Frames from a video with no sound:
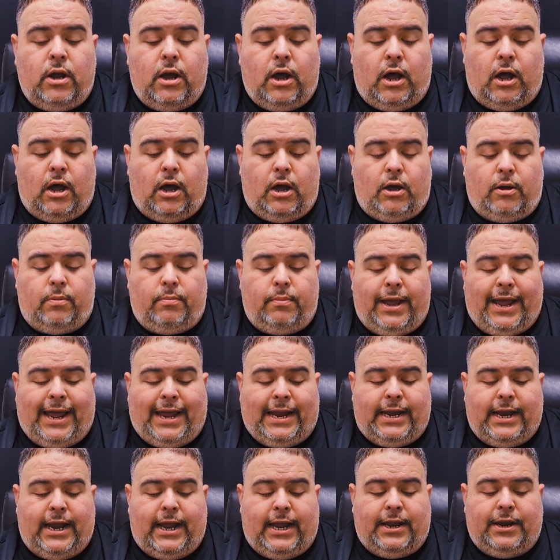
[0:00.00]

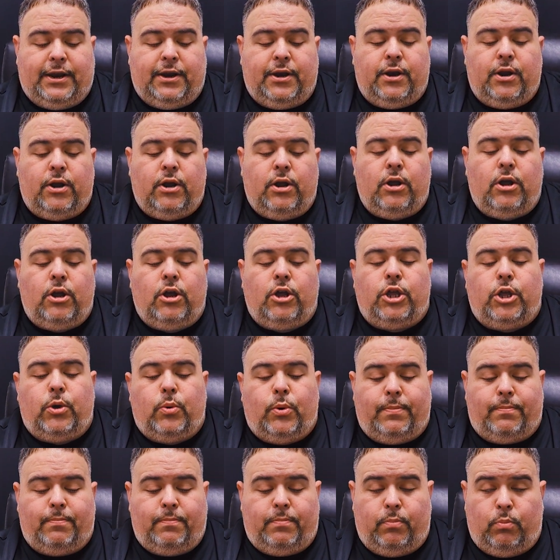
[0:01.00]
And then
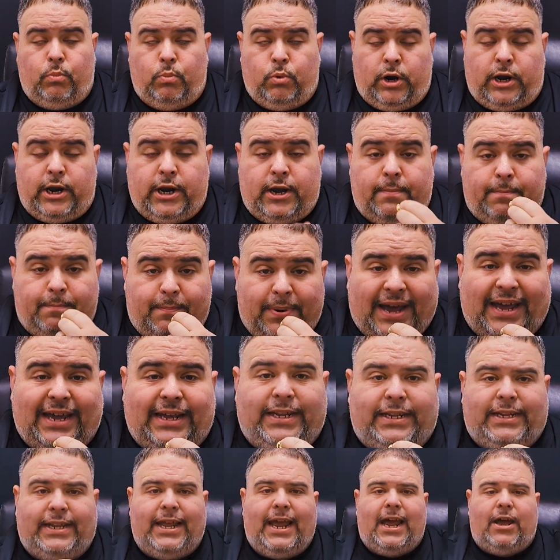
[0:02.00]
we're gonna
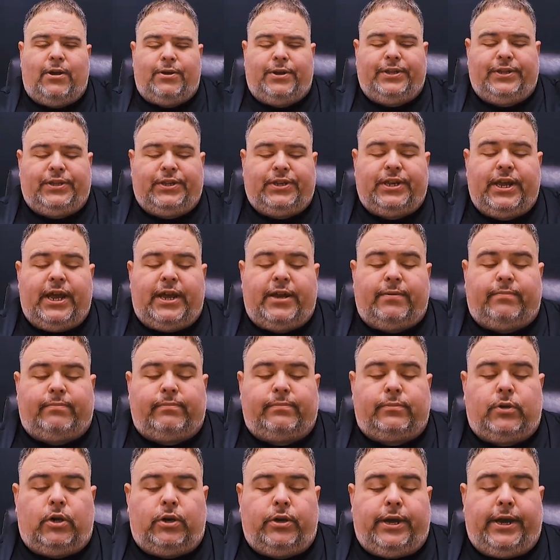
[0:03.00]
bite down and set them,
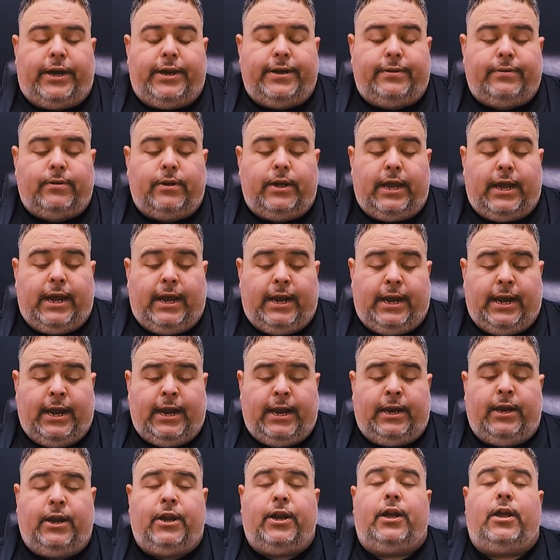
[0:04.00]
okay? And
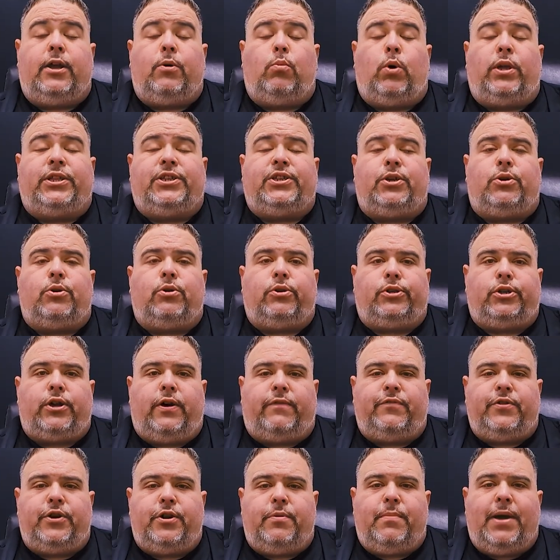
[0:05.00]
then once it cools
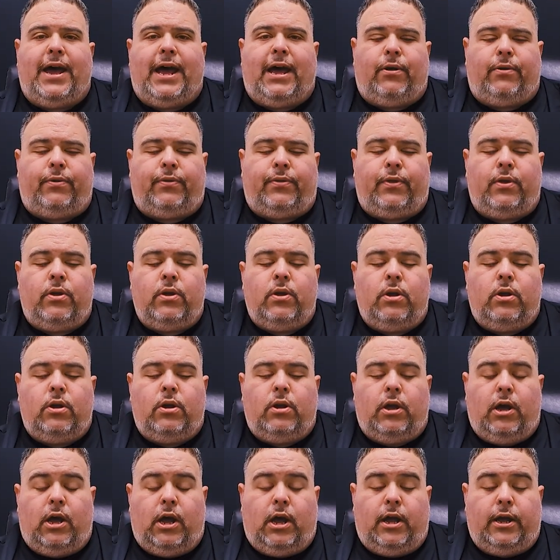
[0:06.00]
off in your mouth,
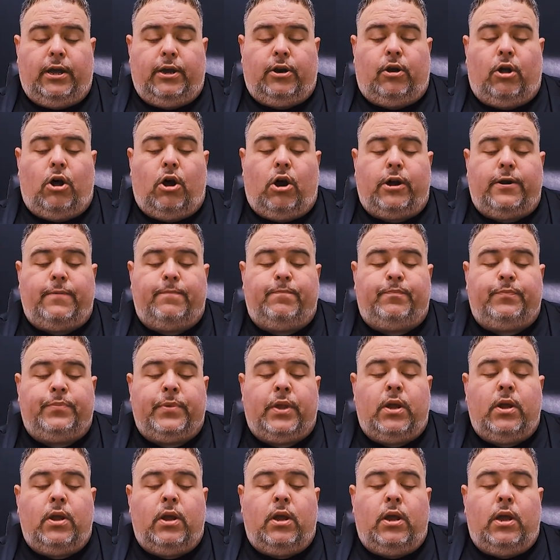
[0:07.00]
it'll harden.
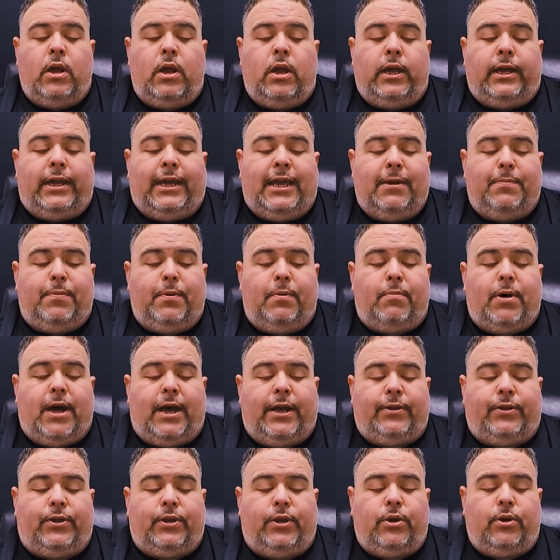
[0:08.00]
Keep in
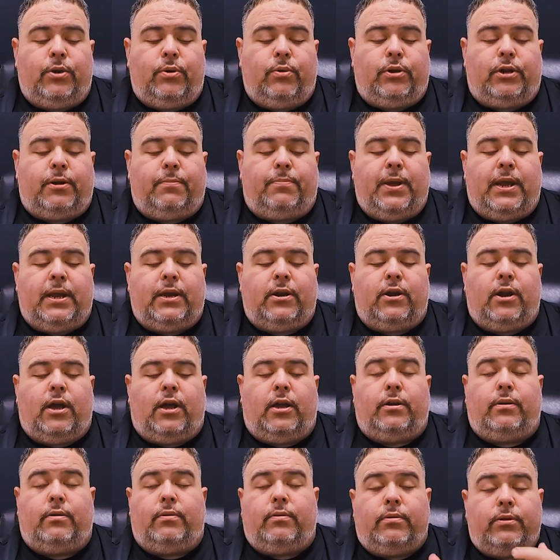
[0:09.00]
mind too, depending
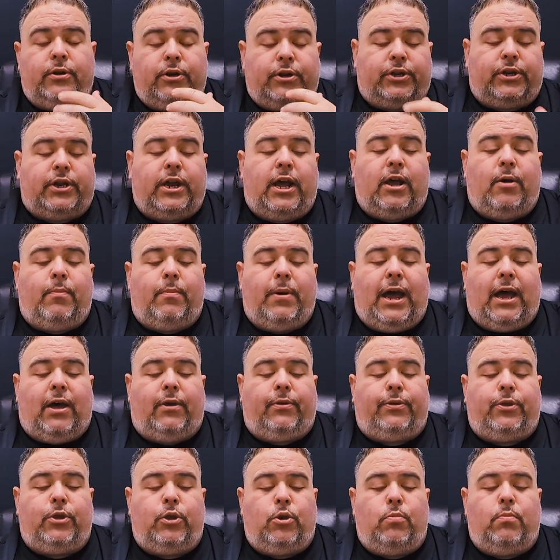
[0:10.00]
on your style
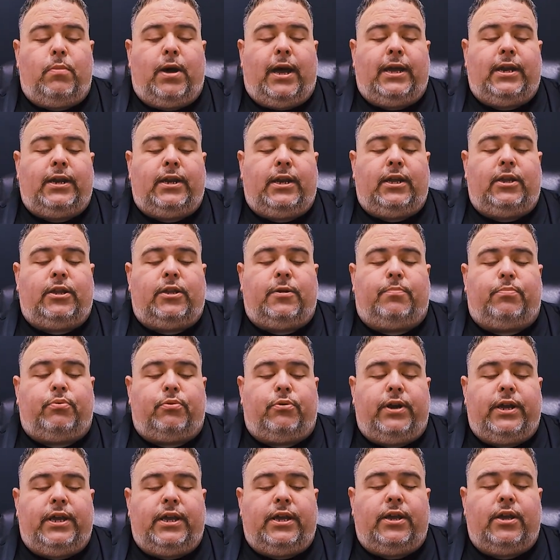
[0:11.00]
mouth, you might need
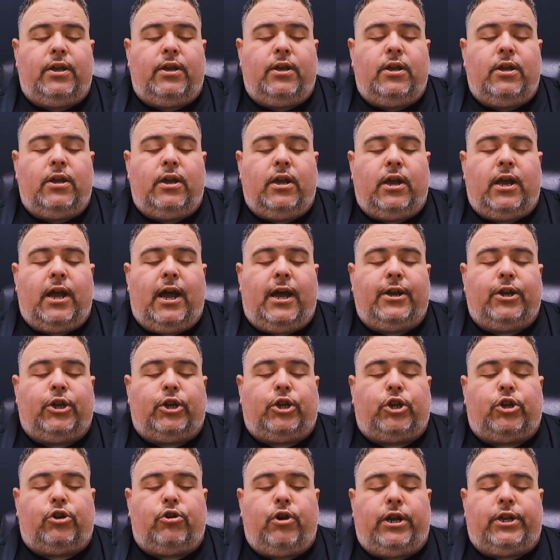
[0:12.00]
to kind of
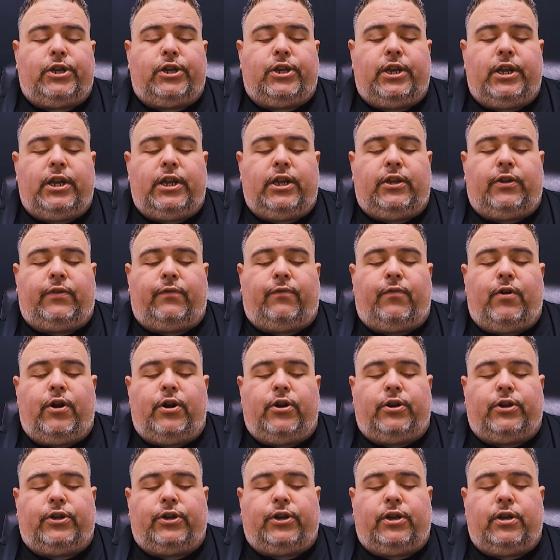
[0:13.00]
stretch these
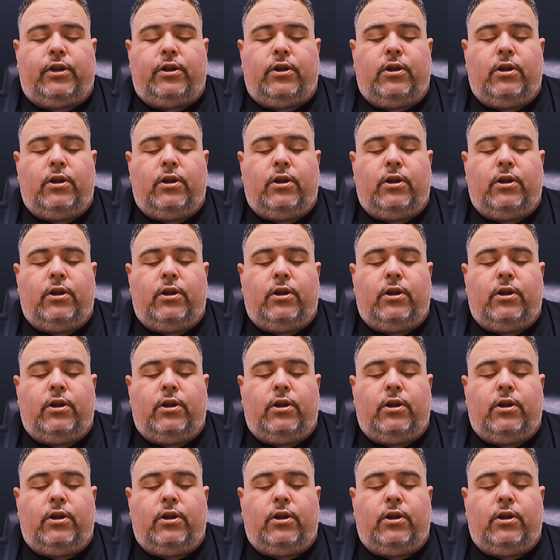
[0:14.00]
first.